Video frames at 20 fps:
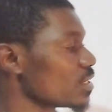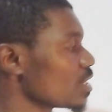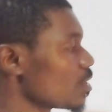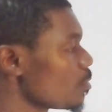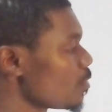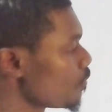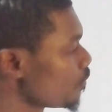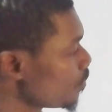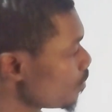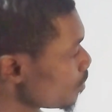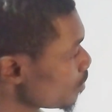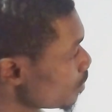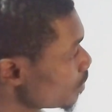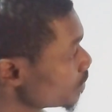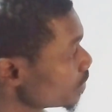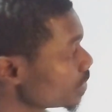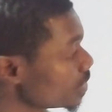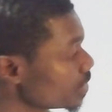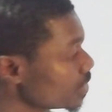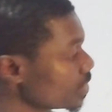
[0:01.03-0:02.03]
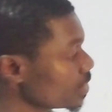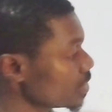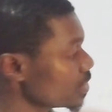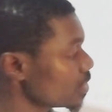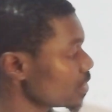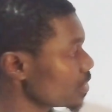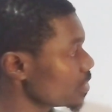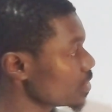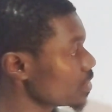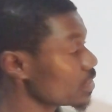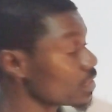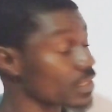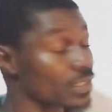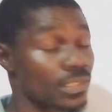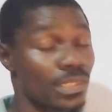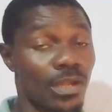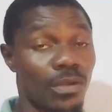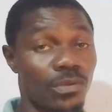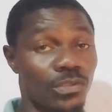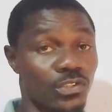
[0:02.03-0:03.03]
Now before us is this
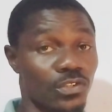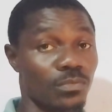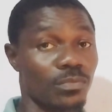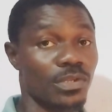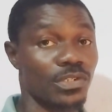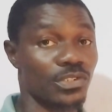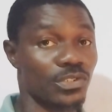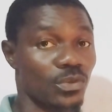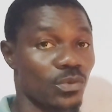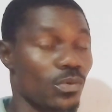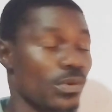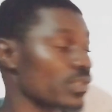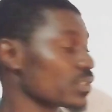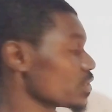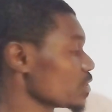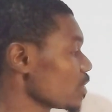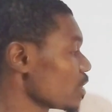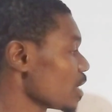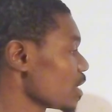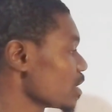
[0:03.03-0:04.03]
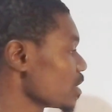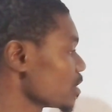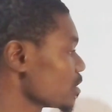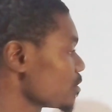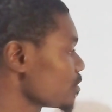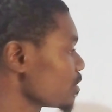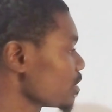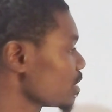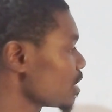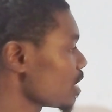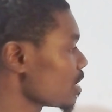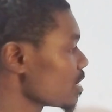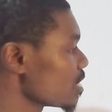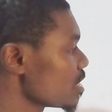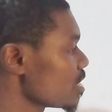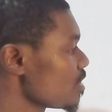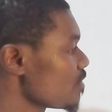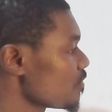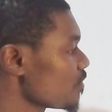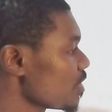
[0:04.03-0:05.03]
circle geometry question, and it shows that
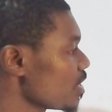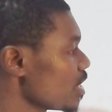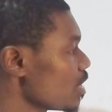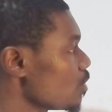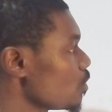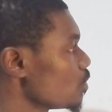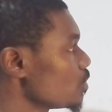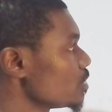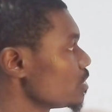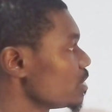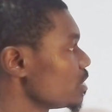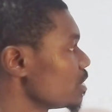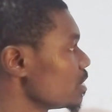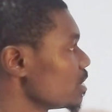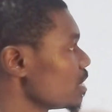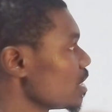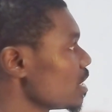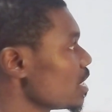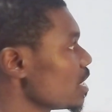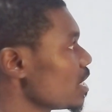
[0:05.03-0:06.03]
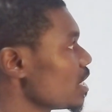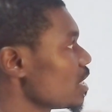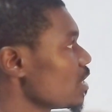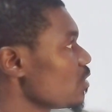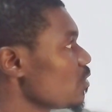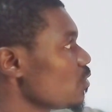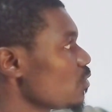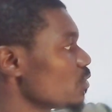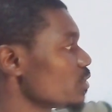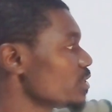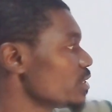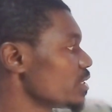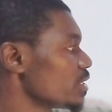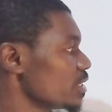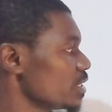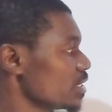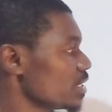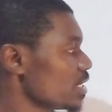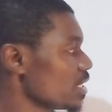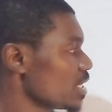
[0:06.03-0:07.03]
if
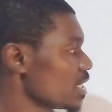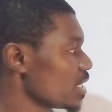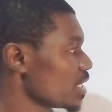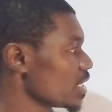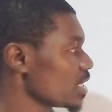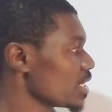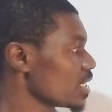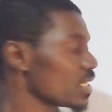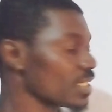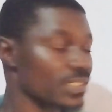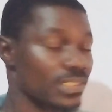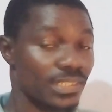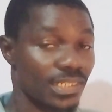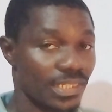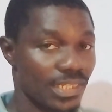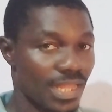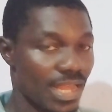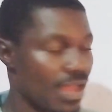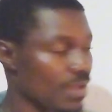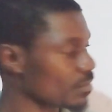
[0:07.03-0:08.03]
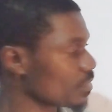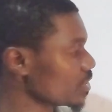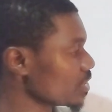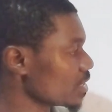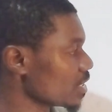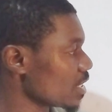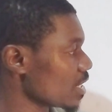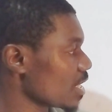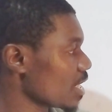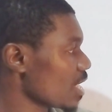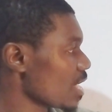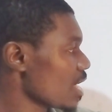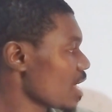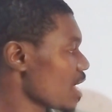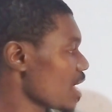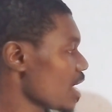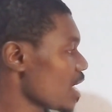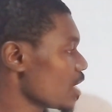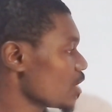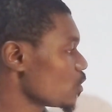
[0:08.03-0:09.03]
AOD is the diameter
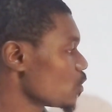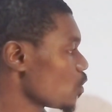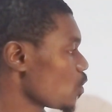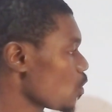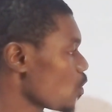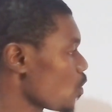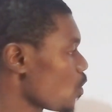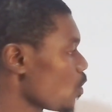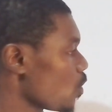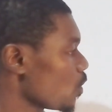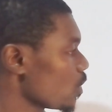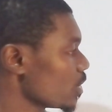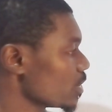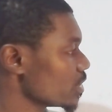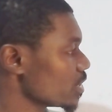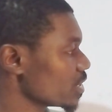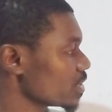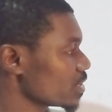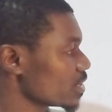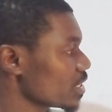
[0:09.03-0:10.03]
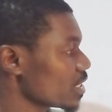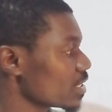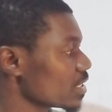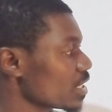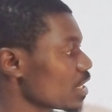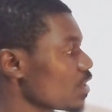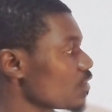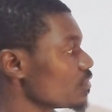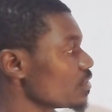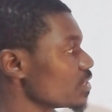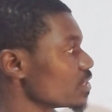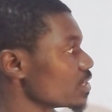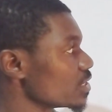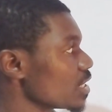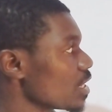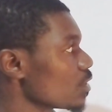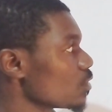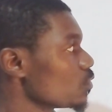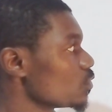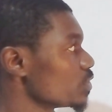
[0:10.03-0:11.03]
and O is the center of the
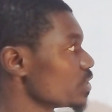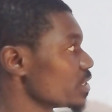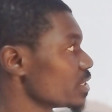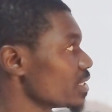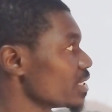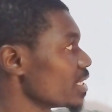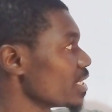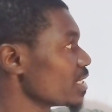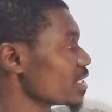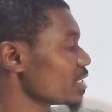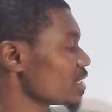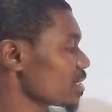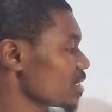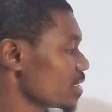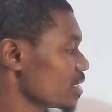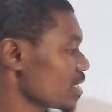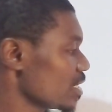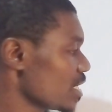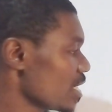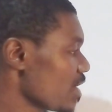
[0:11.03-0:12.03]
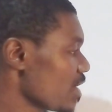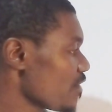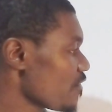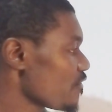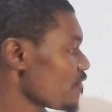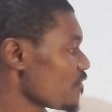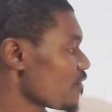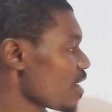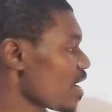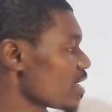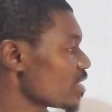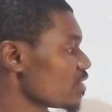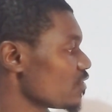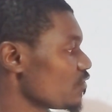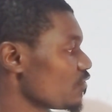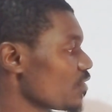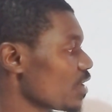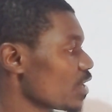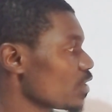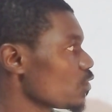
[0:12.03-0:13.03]
circle, which is this, find the
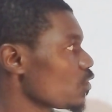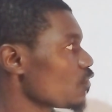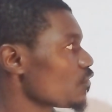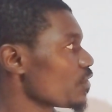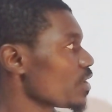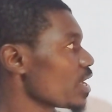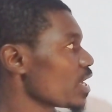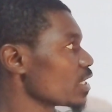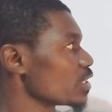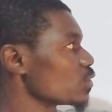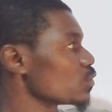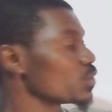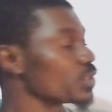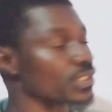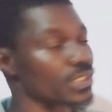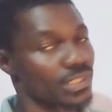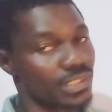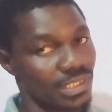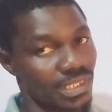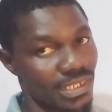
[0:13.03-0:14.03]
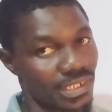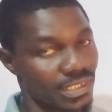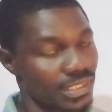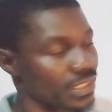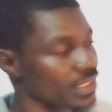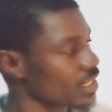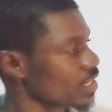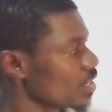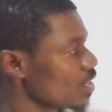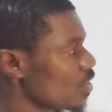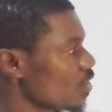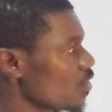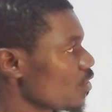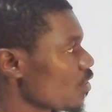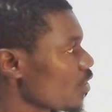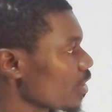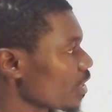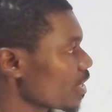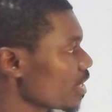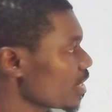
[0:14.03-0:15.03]
value of x, which is this.
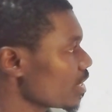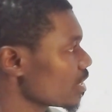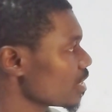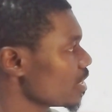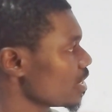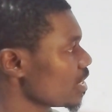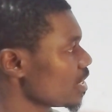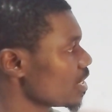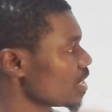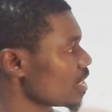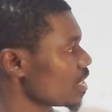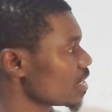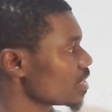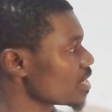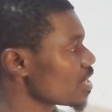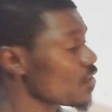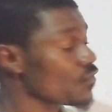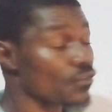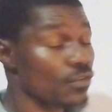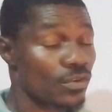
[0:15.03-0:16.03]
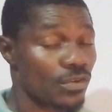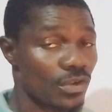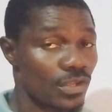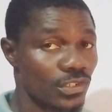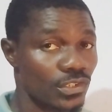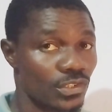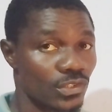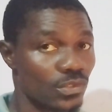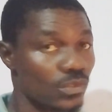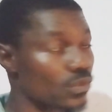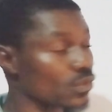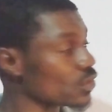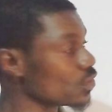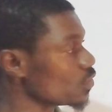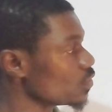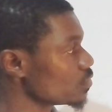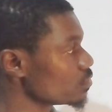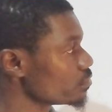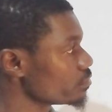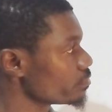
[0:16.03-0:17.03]
Okay, now for us
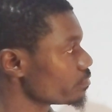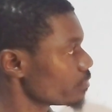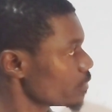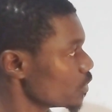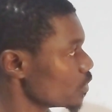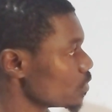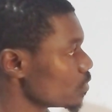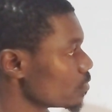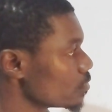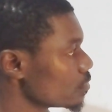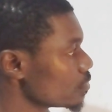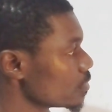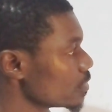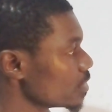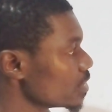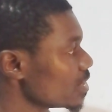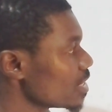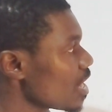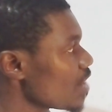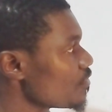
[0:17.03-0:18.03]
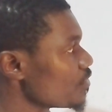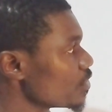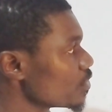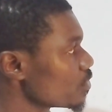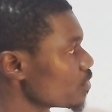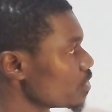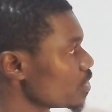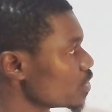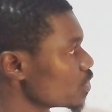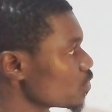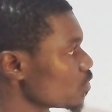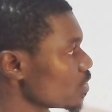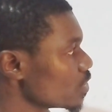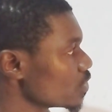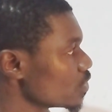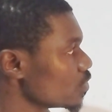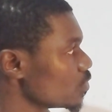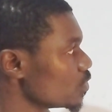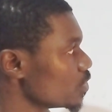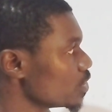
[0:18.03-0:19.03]
to dive into this
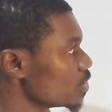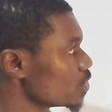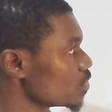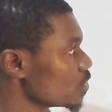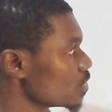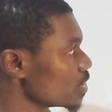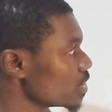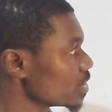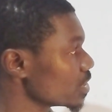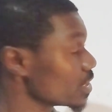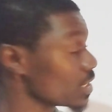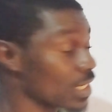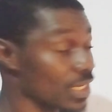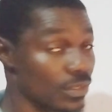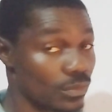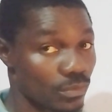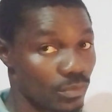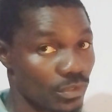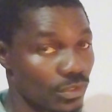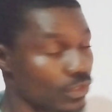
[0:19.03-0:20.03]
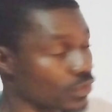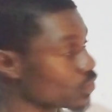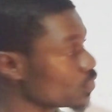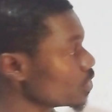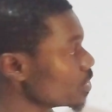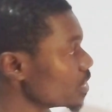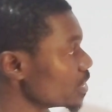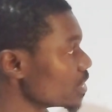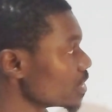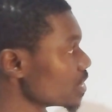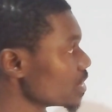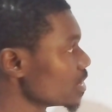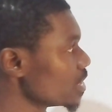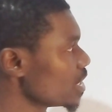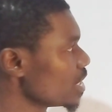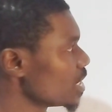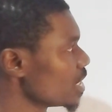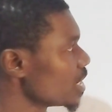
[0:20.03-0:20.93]
question, we need to understand one or two things.